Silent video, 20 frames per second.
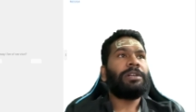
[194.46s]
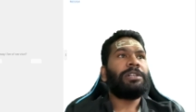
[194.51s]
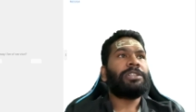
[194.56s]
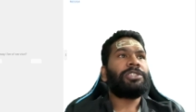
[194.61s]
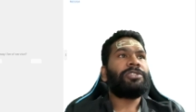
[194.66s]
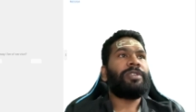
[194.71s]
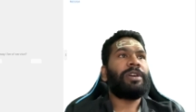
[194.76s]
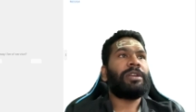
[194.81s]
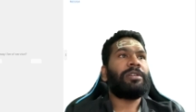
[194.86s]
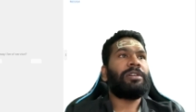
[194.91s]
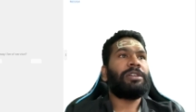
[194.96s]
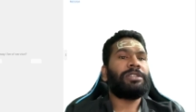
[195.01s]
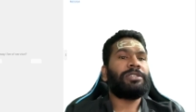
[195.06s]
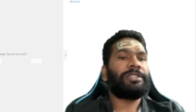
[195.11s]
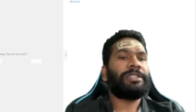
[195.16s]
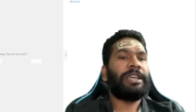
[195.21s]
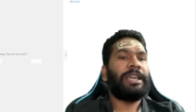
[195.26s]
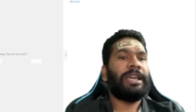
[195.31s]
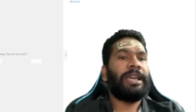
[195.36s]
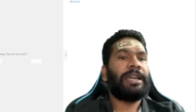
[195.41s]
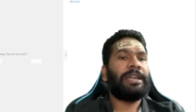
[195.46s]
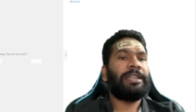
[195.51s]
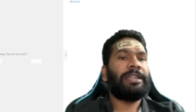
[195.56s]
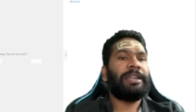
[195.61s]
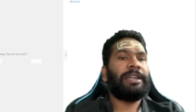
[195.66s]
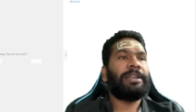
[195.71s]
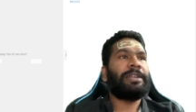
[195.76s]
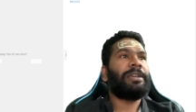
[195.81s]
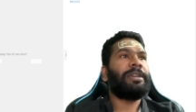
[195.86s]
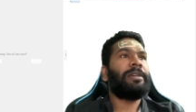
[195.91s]
So we are going to say
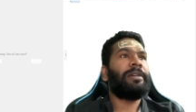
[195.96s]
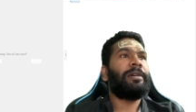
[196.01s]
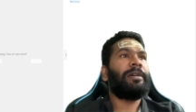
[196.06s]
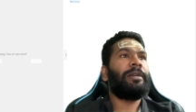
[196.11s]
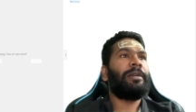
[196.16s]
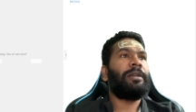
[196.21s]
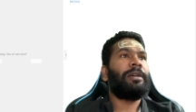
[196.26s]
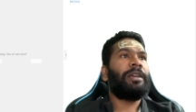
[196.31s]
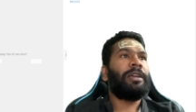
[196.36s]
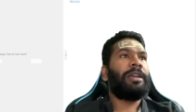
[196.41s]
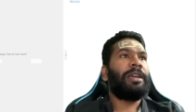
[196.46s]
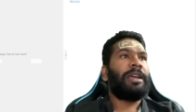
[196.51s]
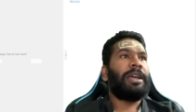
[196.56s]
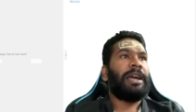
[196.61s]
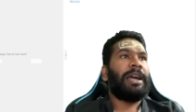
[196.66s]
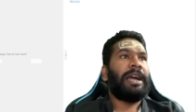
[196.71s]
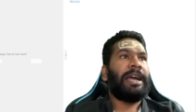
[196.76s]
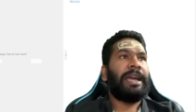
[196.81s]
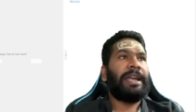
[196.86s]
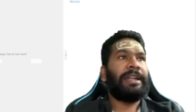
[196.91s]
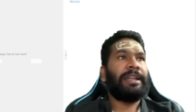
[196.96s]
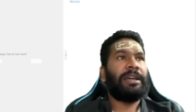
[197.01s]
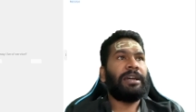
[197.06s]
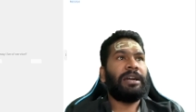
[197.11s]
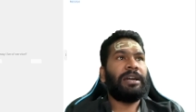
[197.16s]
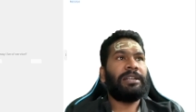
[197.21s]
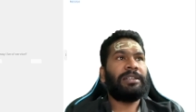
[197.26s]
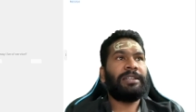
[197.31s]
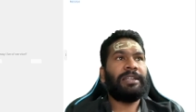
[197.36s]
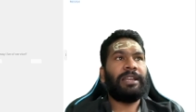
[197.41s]
aggregate here and
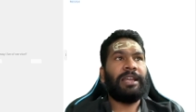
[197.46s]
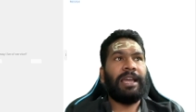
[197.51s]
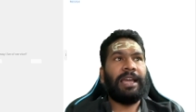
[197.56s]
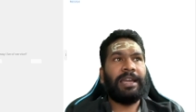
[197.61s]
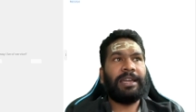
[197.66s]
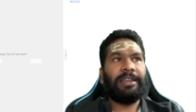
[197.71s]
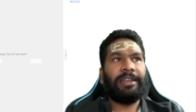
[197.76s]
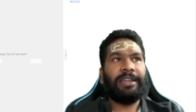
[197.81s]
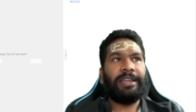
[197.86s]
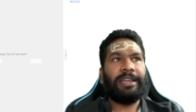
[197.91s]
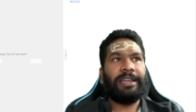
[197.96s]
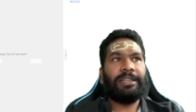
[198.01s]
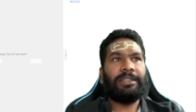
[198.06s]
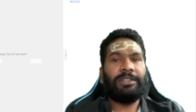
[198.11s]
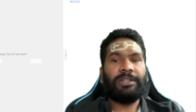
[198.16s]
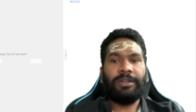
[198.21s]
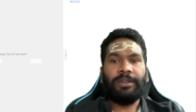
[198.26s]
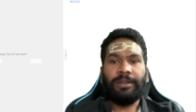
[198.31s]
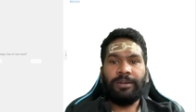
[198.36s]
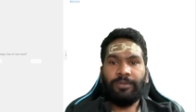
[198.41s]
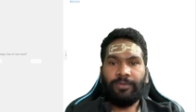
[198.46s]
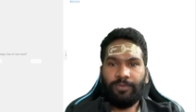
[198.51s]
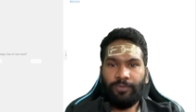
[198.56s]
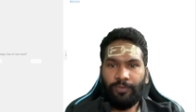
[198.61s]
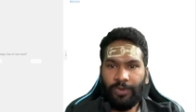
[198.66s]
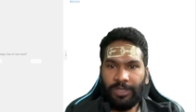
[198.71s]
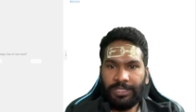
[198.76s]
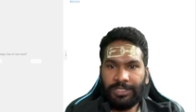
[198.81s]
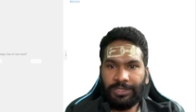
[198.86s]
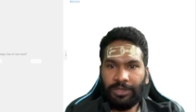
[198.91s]
under aggregate,
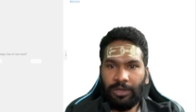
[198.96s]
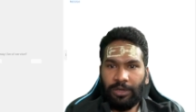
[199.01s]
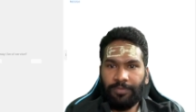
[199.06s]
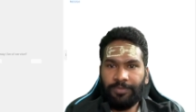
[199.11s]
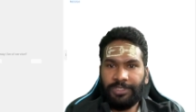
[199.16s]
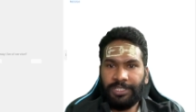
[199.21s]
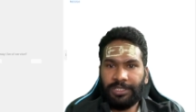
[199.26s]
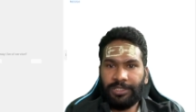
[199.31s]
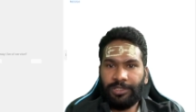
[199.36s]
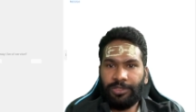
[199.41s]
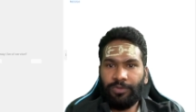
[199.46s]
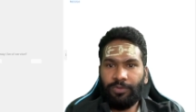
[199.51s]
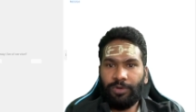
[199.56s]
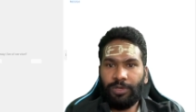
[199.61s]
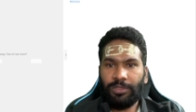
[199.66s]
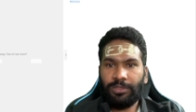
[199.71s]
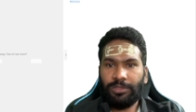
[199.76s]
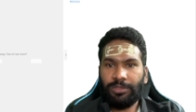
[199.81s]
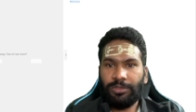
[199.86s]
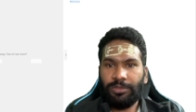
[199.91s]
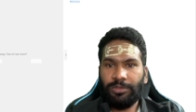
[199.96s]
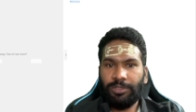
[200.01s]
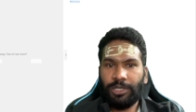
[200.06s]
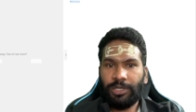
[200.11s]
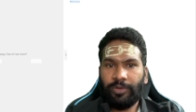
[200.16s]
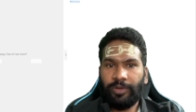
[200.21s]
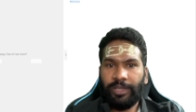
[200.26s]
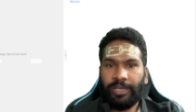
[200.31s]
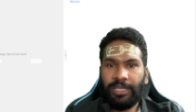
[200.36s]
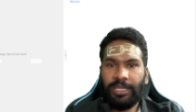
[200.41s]
which object you want to do the
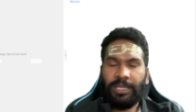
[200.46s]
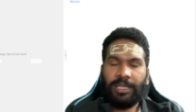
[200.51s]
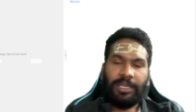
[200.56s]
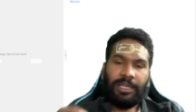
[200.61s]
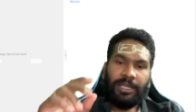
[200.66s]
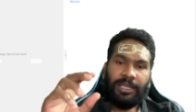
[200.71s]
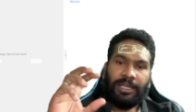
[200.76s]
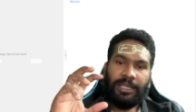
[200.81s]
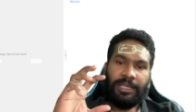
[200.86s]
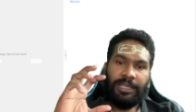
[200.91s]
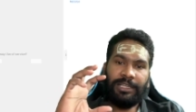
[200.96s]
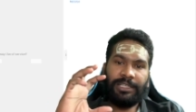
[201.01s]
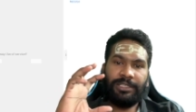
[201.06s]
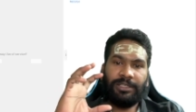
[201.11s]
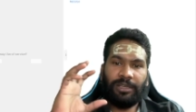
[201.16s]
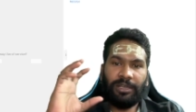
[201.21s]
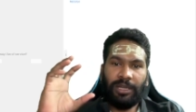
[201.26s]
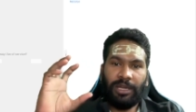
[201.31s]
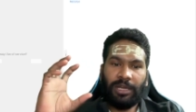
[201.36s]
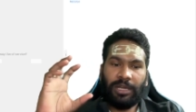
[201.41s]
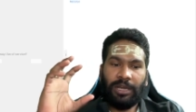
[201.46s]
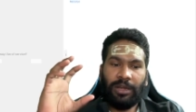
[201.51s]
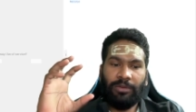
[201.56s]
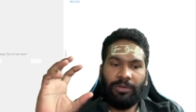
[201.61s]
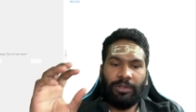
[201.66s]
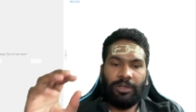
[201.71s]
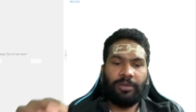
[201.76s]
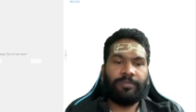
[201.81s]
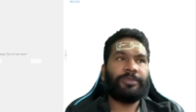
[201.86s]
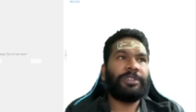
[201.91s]
query? It is an account
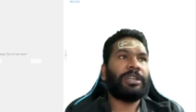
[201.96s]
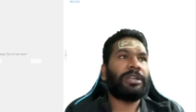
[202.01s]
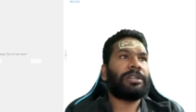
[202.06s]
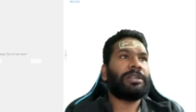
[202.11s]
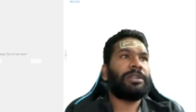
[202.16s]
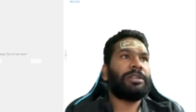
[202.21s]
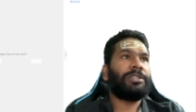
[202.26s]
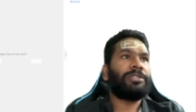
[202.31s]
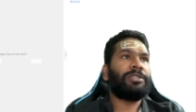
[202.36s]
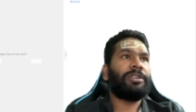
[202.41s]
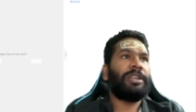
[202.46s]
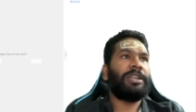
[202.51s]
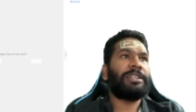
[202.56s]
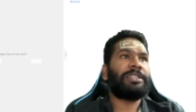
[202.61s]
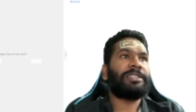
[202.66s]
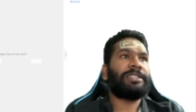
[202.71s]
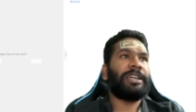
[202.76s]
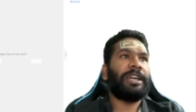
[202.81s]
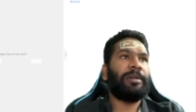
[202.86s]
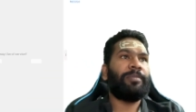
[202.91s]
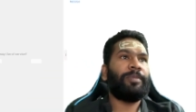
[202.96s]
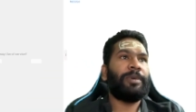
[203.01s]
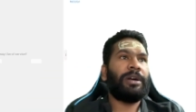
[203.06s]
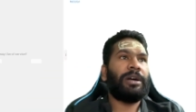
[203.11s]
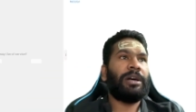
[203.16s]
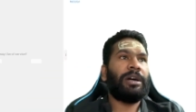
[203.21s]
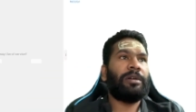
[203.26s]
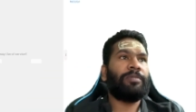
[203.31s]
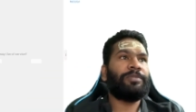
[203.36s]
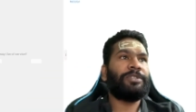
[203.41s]
object. So let's type
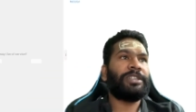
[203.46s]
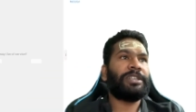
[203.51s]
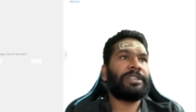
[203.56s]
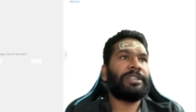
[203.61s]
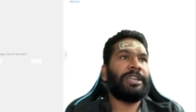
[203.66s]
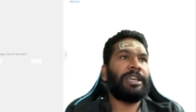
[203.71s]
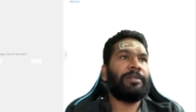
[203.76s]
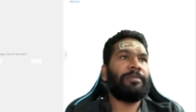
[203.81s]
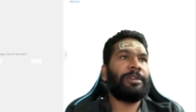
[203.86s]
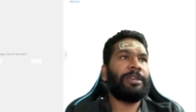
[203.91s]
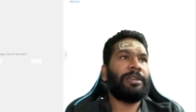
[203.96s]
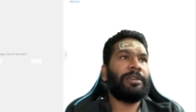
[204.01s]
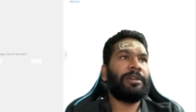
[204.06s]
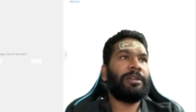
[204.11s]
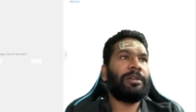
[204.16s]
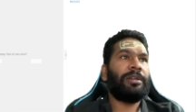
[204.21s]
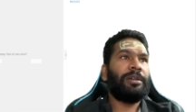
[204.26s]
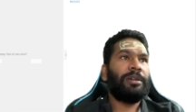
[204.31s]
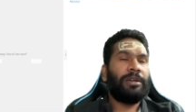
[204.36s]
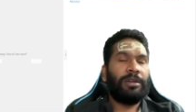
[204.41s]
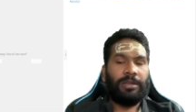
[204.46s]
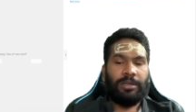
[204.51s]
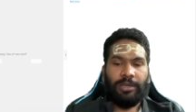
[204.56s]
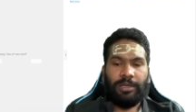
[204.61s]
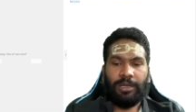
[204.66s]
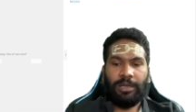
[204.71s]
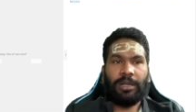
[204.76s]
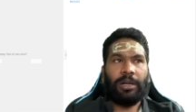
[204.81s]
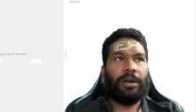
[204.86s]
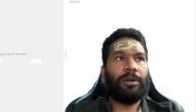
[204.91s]
object name here,
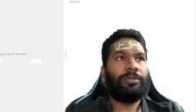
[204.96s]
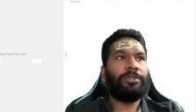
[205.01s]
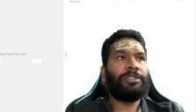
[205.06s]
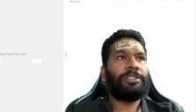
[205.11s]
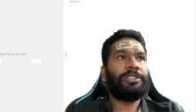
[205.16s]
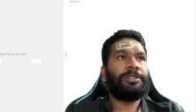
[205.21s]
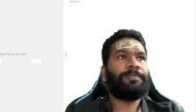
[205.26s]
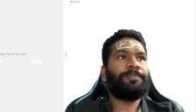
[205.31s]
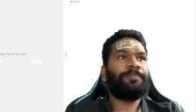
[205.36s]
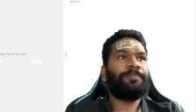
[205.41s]
account.